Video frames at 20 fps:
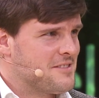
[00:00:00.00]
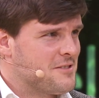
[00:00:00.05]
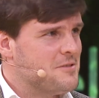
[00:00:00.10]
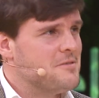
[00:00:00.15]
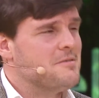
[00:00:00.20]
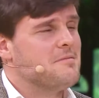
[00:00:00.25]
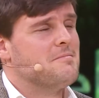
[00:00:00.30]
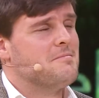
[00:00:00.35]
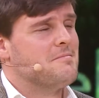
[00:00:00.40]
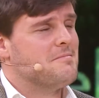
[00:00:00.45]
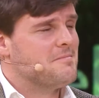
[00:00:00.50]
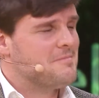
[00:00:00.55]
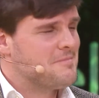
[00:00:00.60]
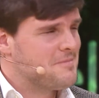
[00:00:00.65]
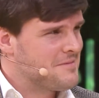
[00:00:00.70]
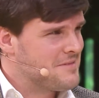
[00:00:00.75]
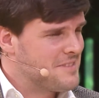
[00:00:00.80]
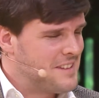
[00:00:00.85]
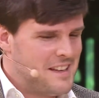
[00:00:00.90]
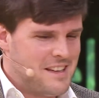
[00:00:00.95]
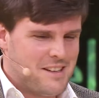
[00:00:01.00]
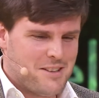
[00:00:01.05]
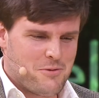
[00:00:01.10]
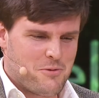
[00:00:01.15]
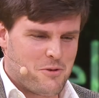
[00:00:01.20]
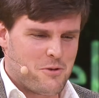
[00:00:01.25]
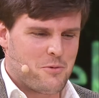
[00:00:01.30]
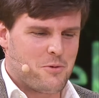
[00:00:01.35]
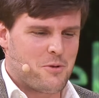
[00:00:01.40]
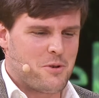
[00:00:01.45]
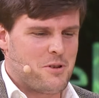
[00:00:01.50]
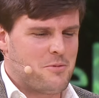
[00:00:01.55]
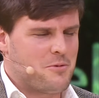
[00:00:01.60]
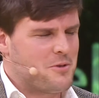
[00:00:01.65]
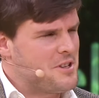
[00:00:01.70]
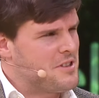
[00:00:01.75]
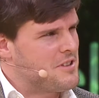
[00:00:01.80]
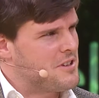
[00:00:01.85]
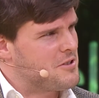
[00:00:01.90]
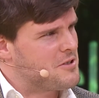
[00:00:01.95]
No. What do
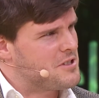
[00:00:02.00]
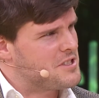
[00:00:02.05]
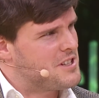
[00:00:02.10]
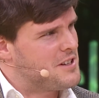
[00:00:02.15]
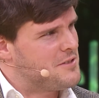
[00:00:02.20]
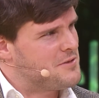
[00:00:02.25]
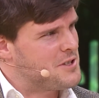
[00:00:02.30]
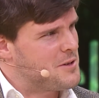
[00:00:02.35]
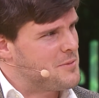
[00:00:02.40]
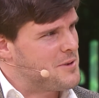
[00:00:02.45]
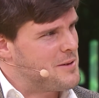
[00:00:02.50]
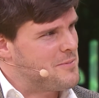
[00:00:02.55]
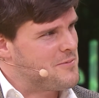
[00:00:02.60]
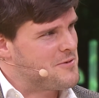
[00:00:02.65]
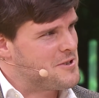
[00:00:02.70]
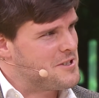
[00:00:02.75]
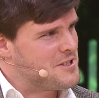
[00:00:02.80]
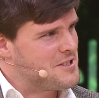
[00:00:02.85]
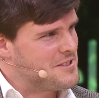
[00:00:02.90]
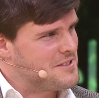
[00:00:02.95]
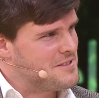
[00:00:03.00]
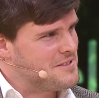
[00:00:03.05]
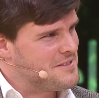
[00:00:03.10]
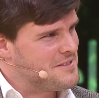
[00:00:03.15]
you think, Christophe? Sum it up for us.